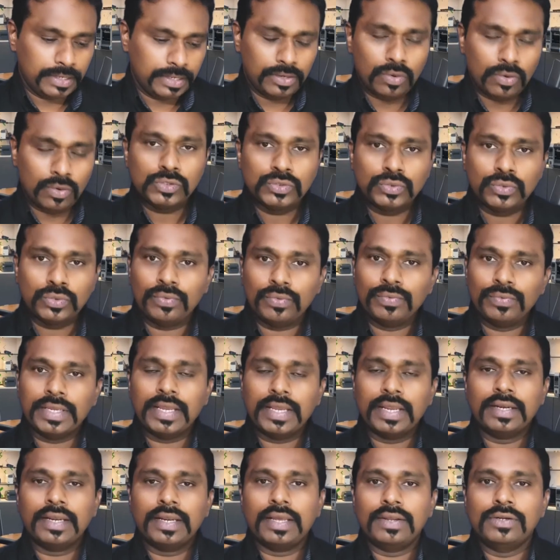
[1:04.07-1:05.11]
also
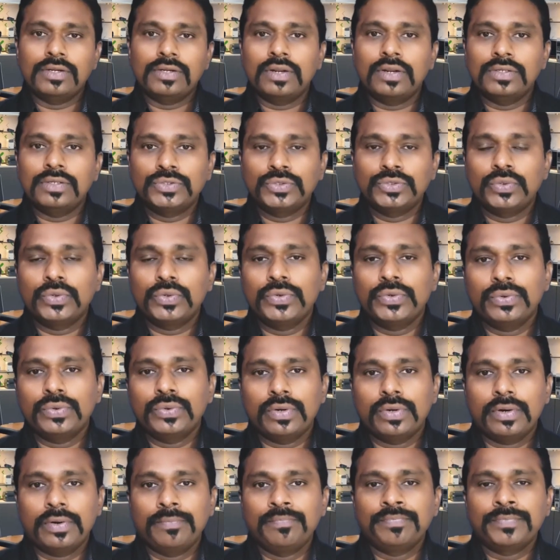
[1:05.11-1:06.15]
I'll show you
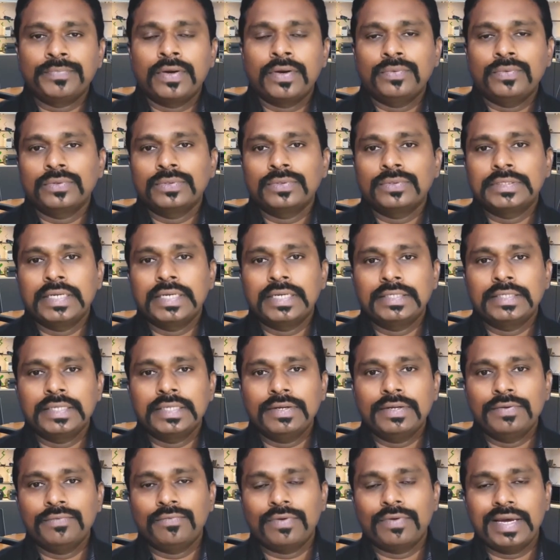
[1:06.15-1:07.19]
how to set
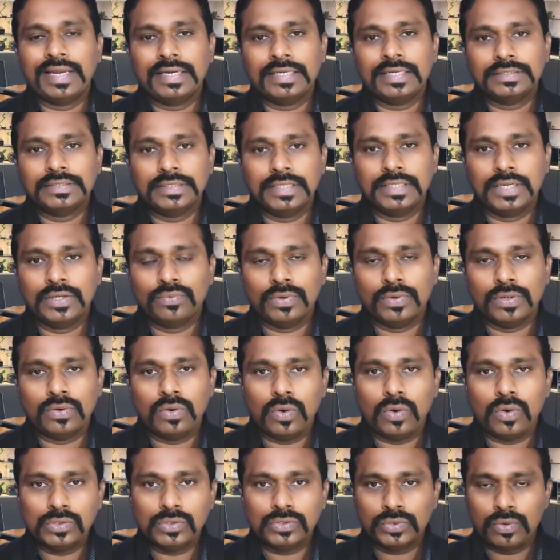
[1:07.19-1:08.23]
the wireless network
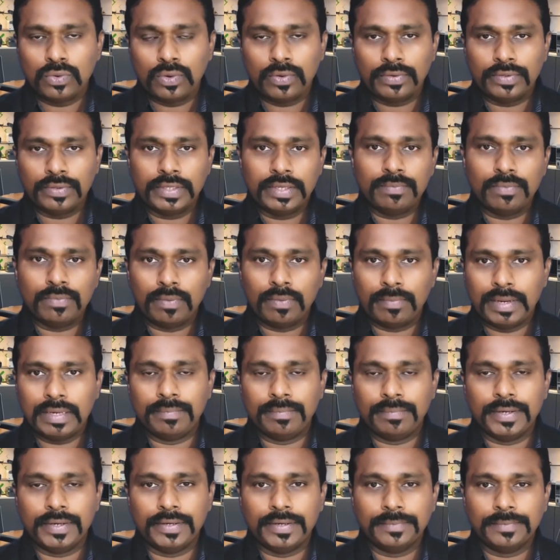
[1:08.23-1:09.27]
also on the mobile
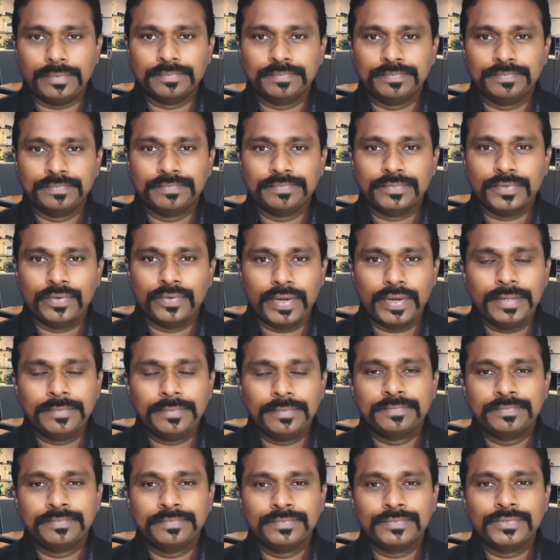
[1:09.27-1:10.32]
printer.
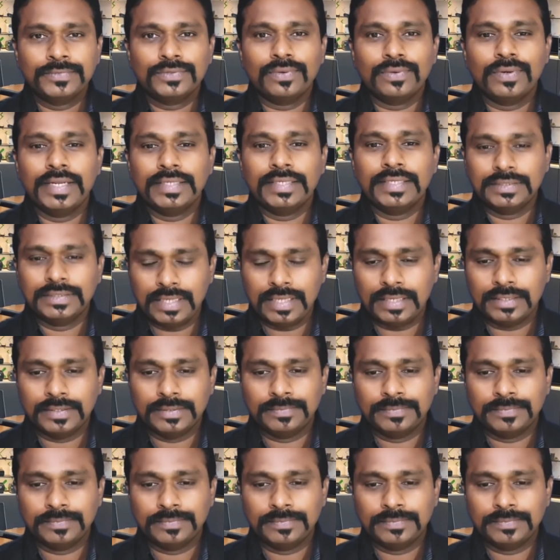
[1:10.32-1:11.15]
Okay, so let's start.